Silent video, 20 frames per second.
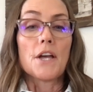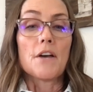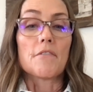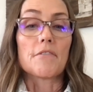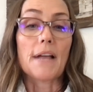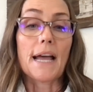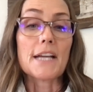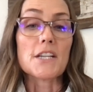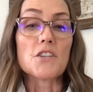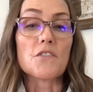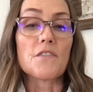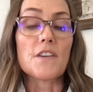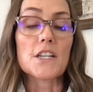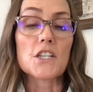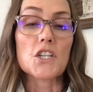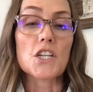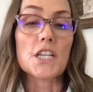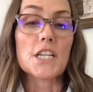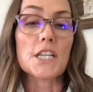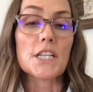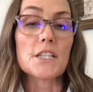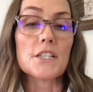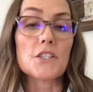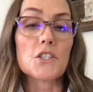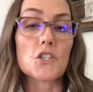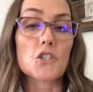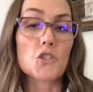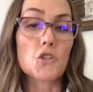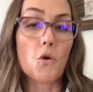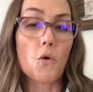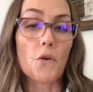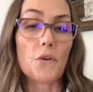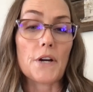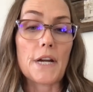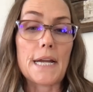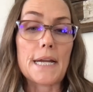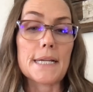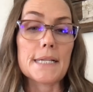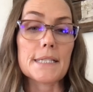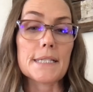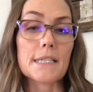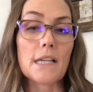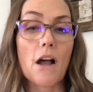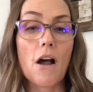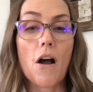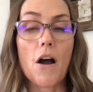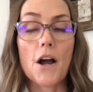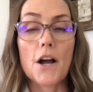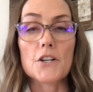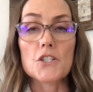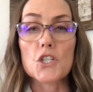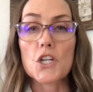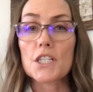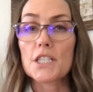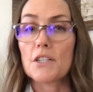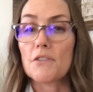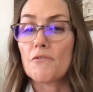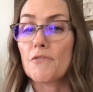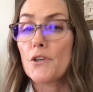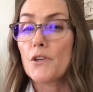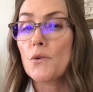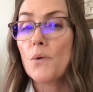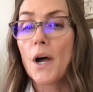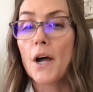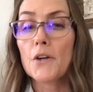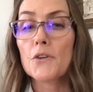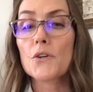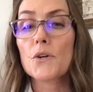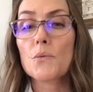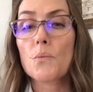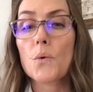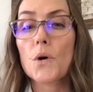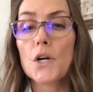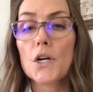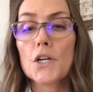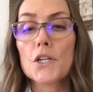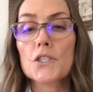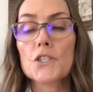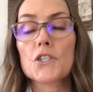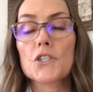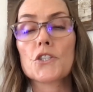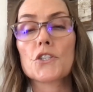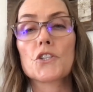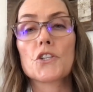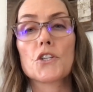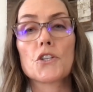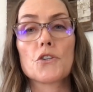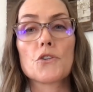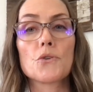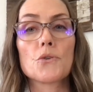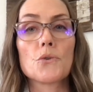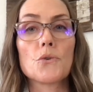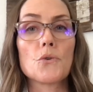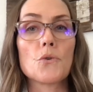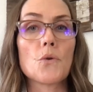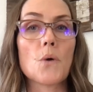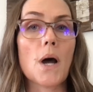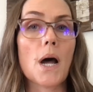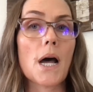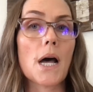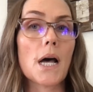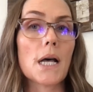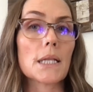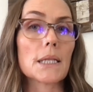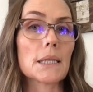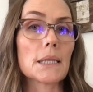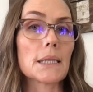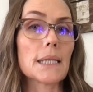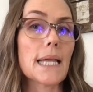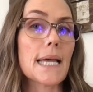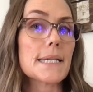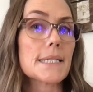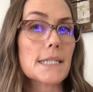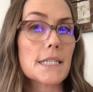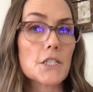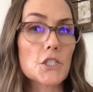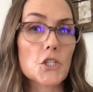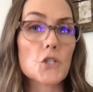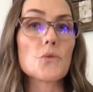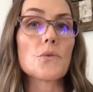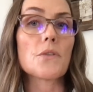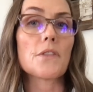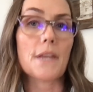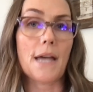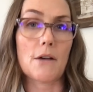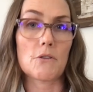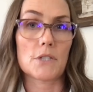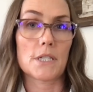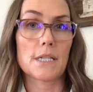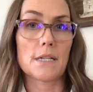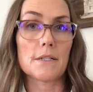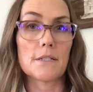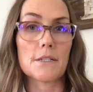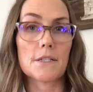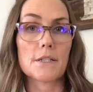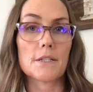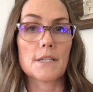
flash fiction stories are just a few hundred words to less than 2,000.